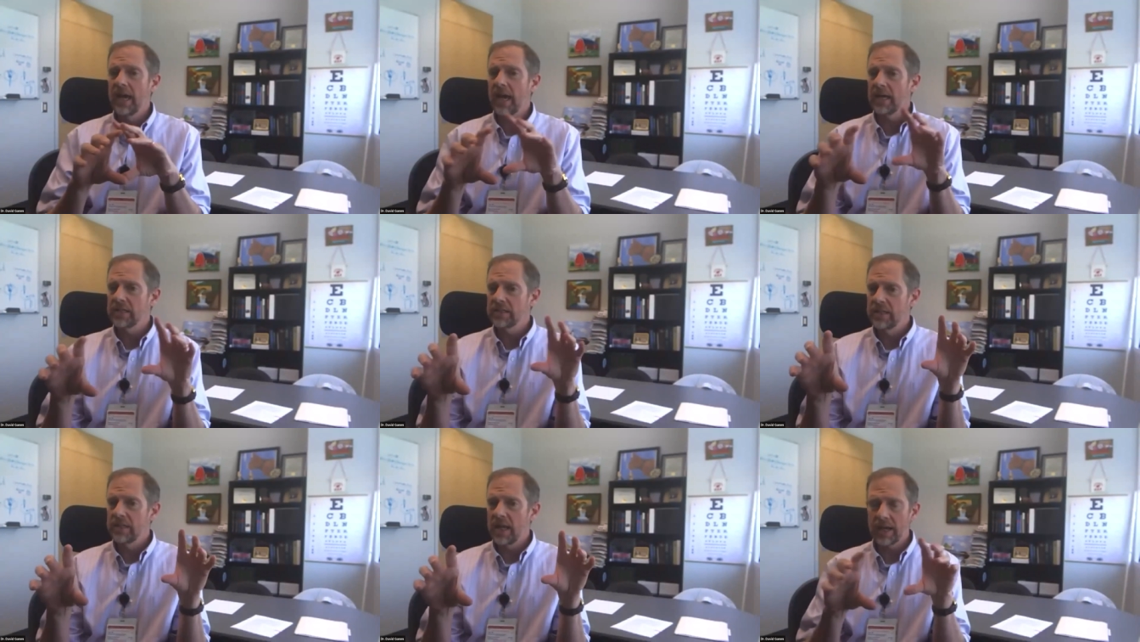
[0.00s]

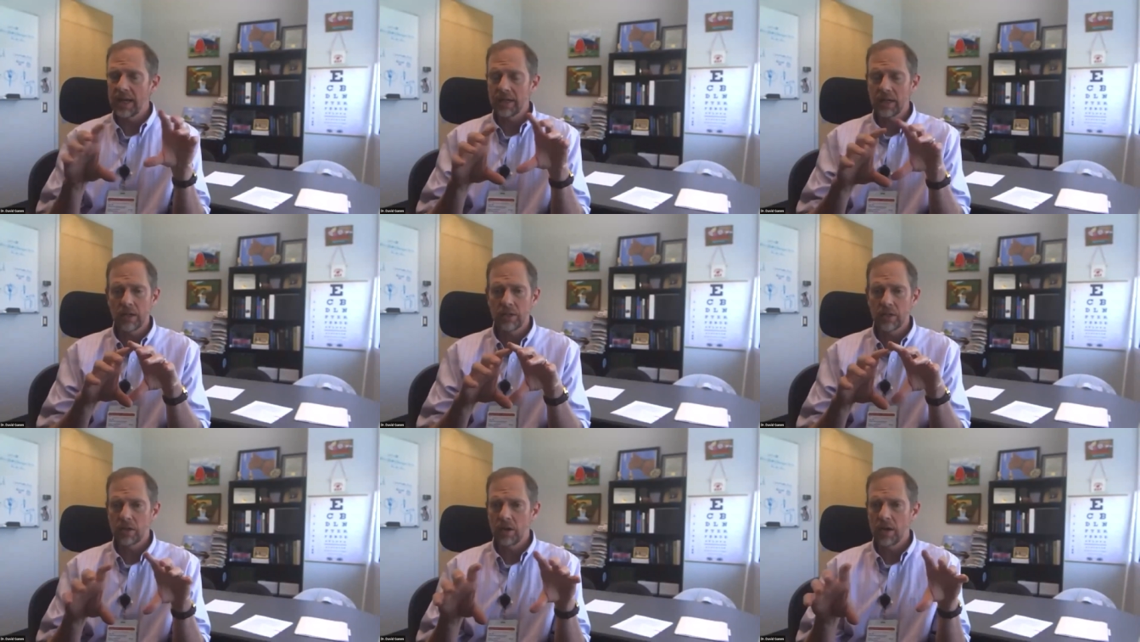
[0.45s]
has not
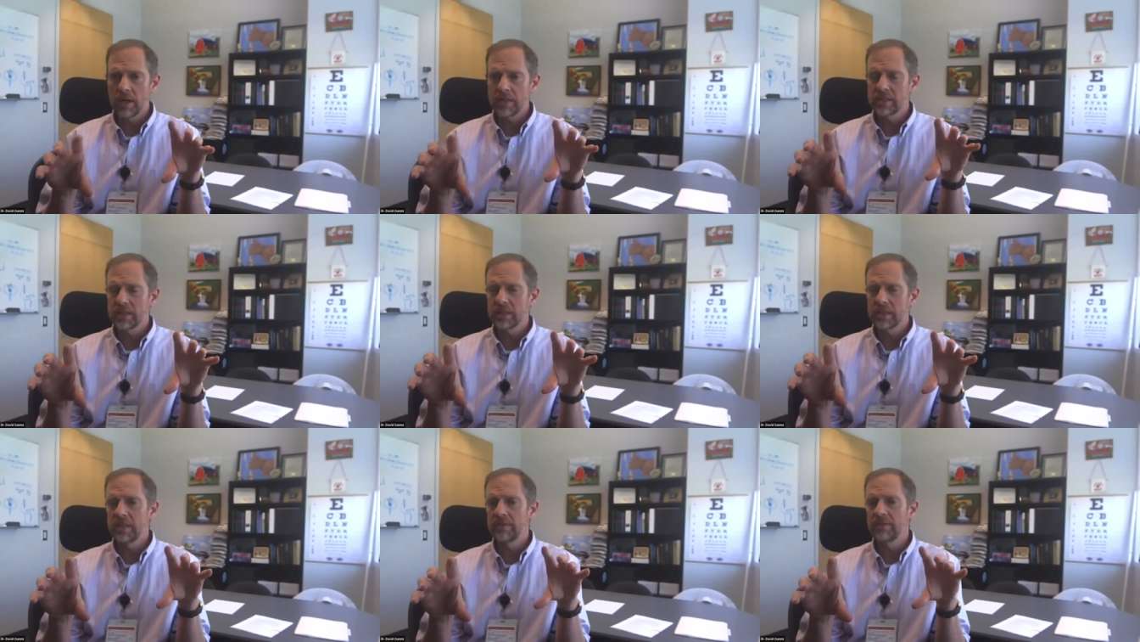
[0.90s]
undergone
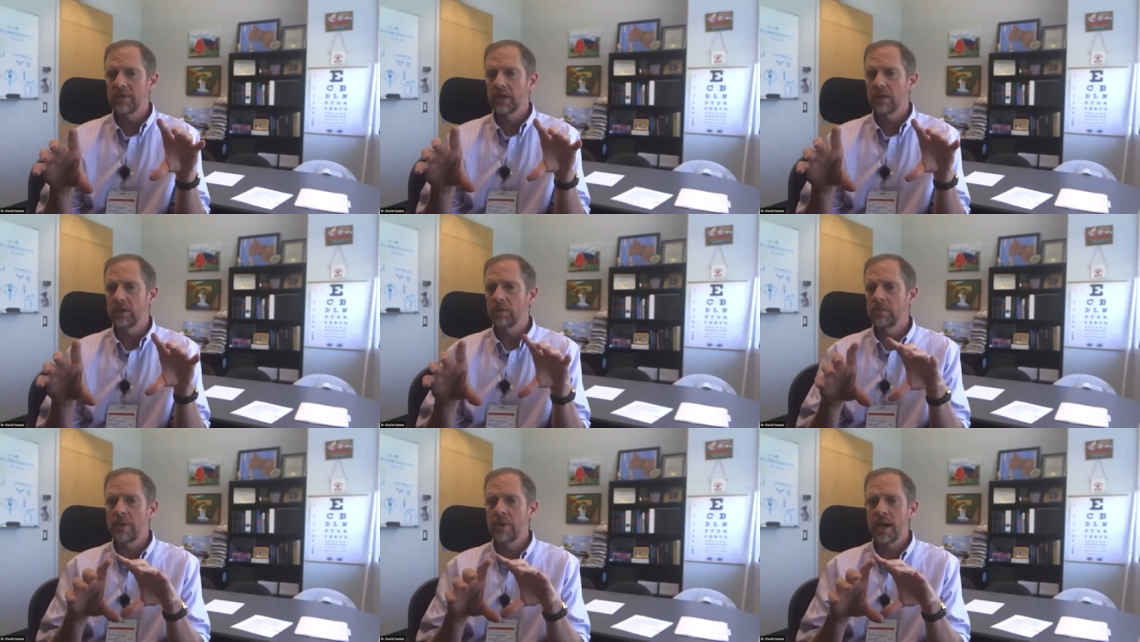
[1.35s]

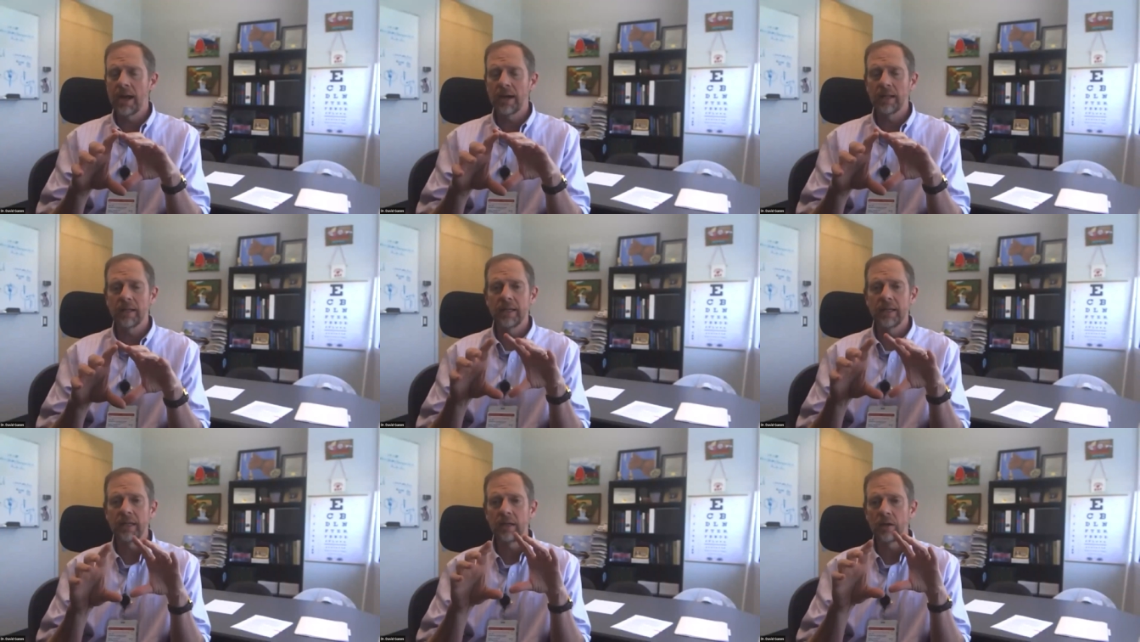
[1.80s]
significant
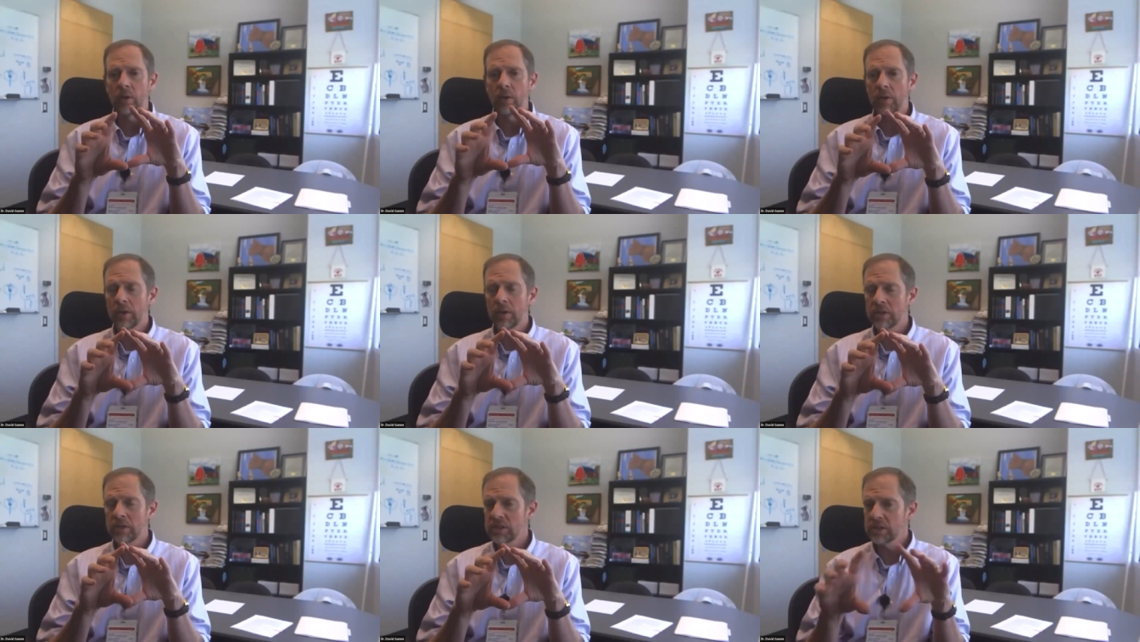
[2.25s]
remodeling
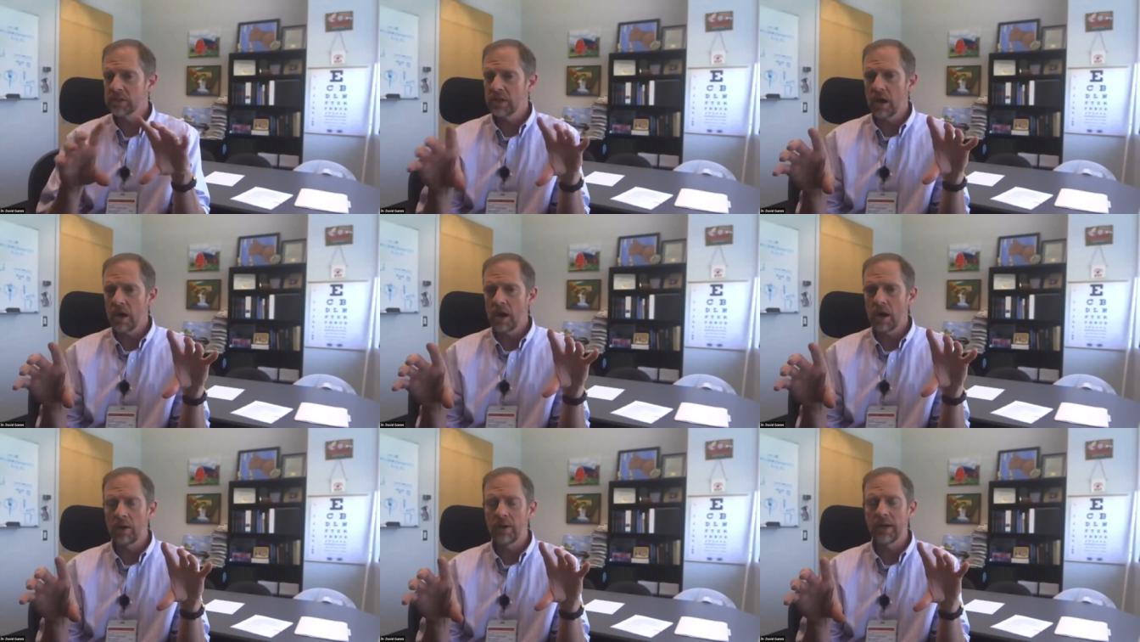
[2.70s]
or
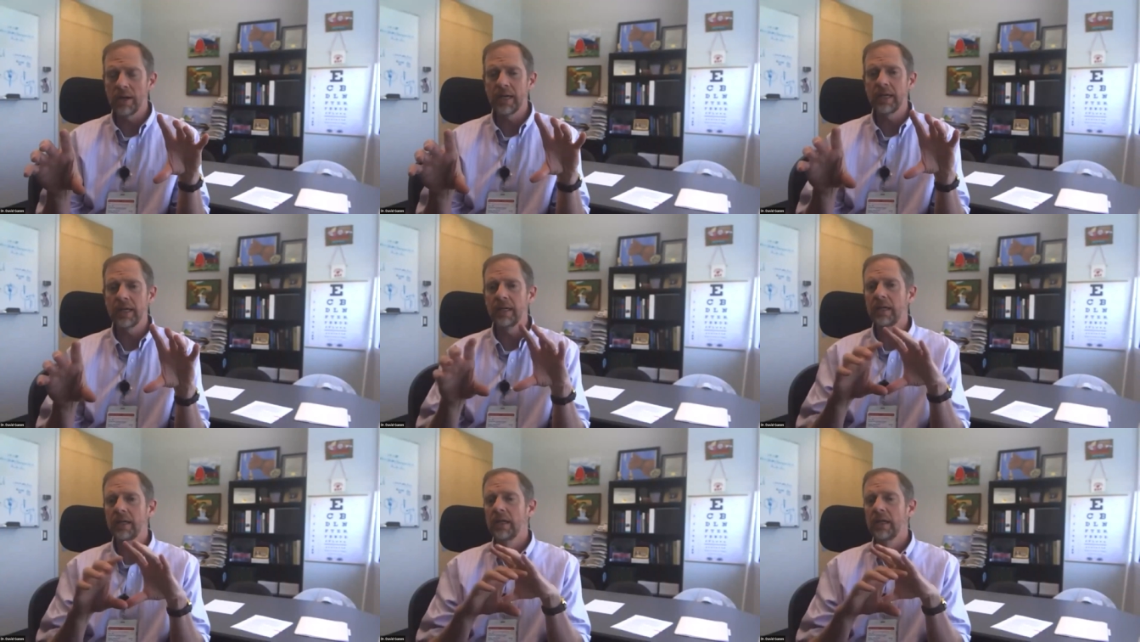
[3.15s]

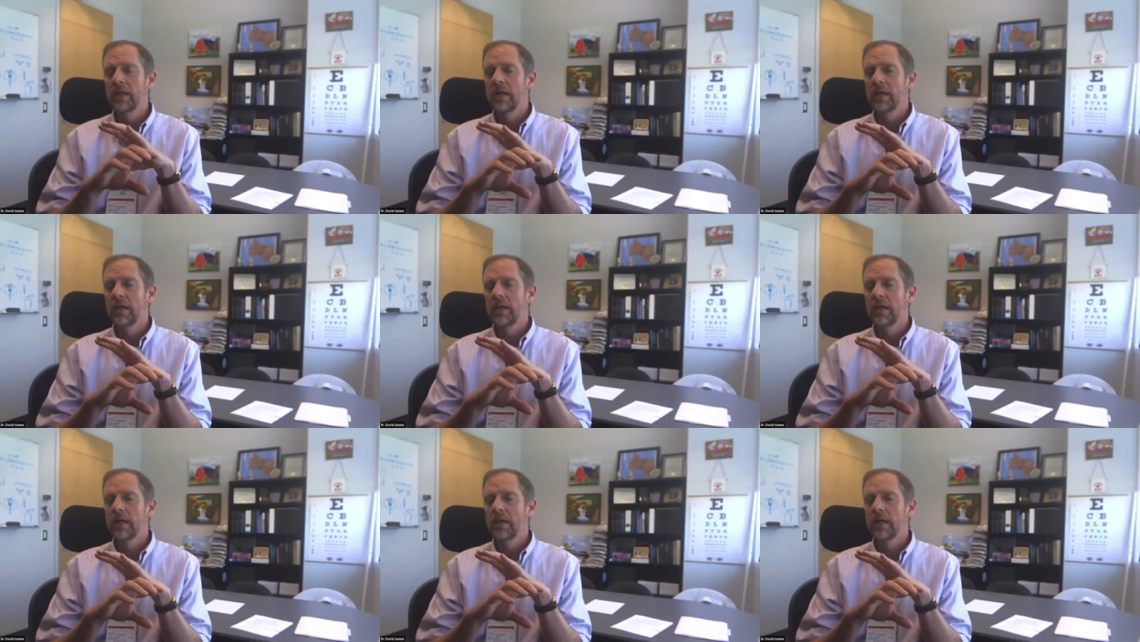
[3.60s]
scarring